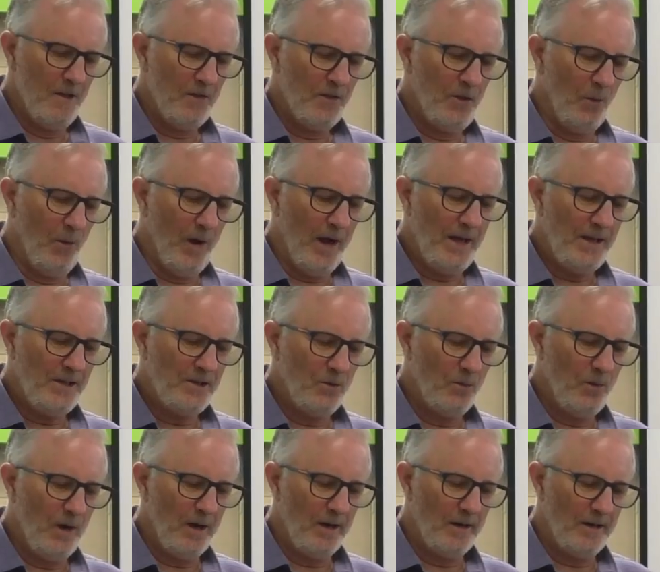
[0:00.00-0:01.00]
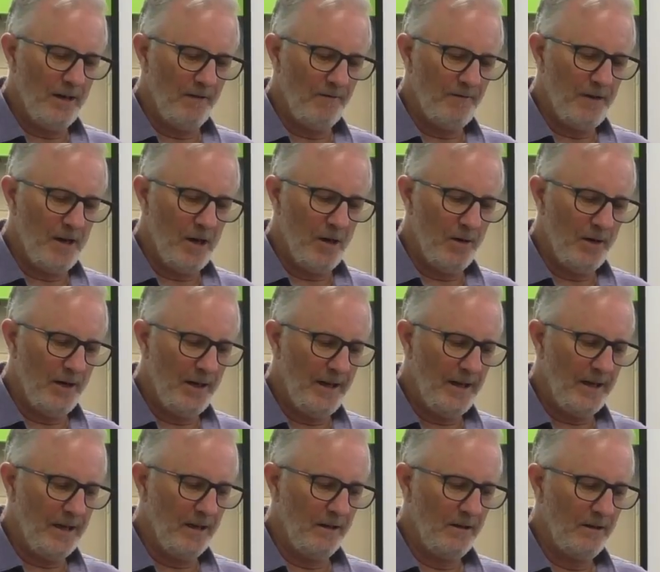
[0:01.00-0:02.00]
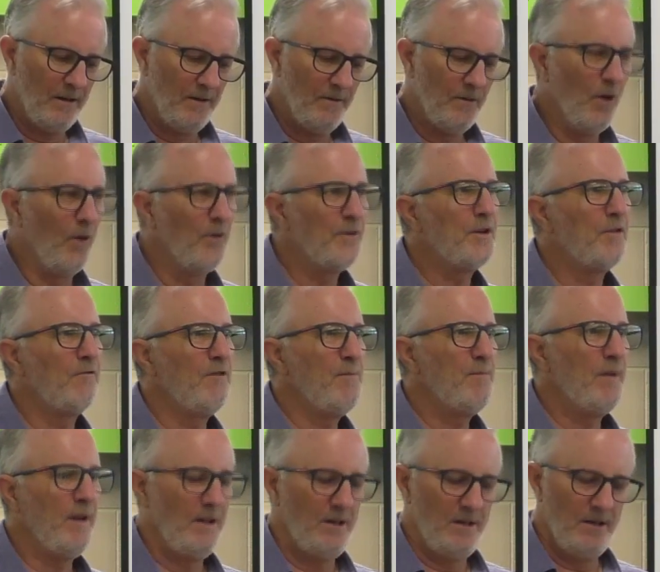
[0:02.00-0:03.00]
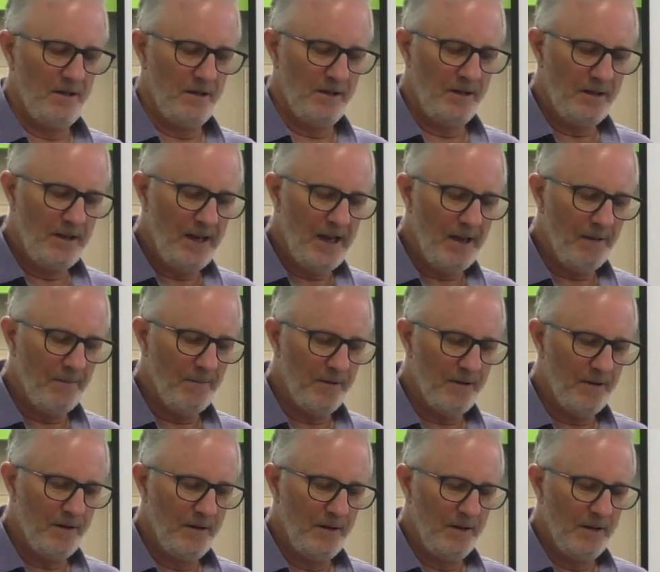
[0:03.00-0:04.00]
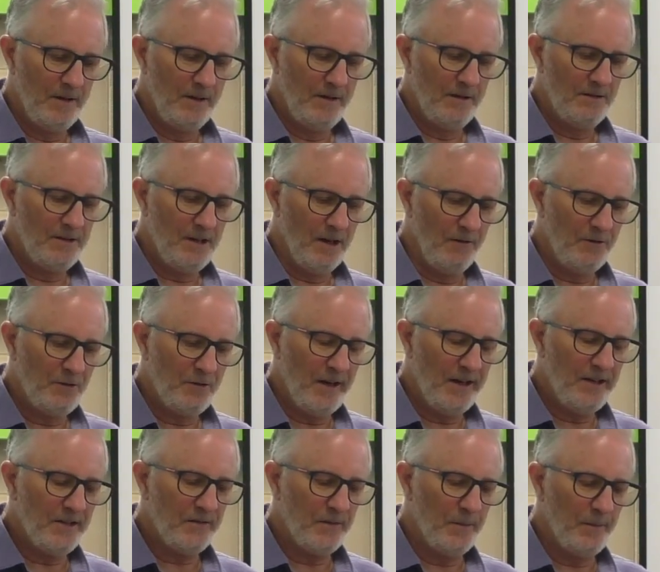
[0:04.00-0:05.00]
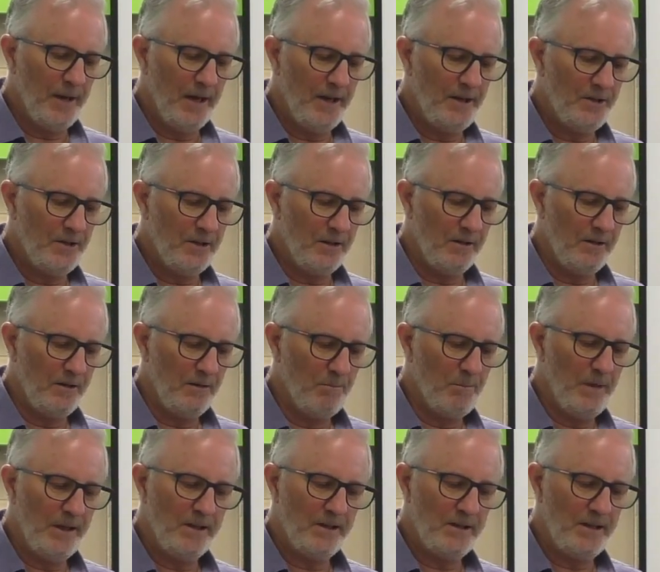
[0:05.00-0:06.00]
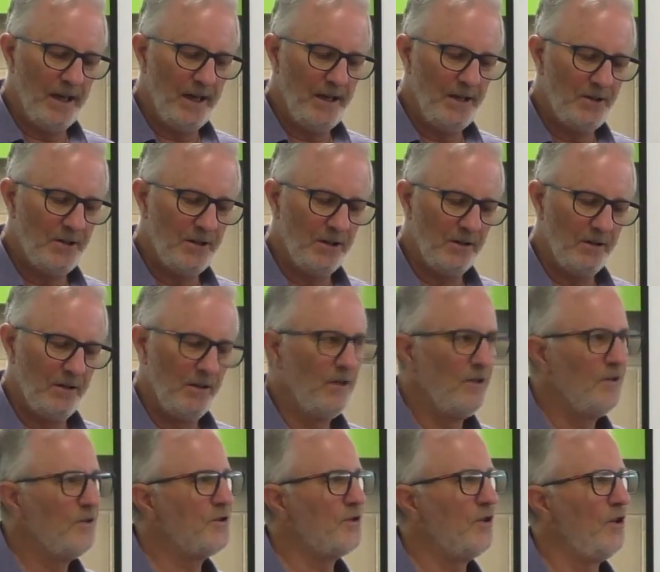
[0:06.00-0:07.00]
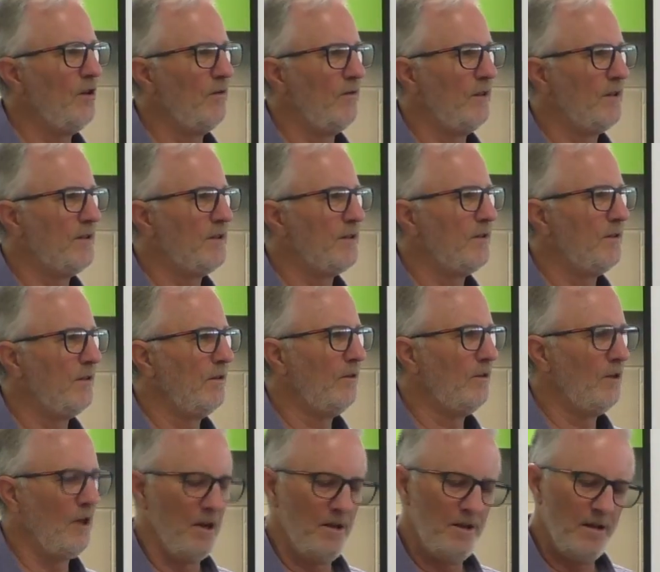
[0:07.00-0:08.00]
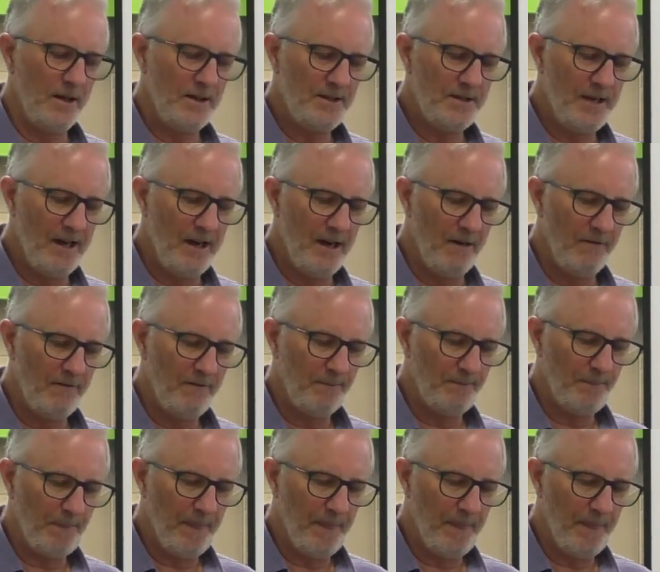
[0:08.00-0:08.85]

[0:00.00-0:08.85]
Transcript: The ways are well enough known here not to repeat it in depth. Self-transformation, meditation, service, know thyself,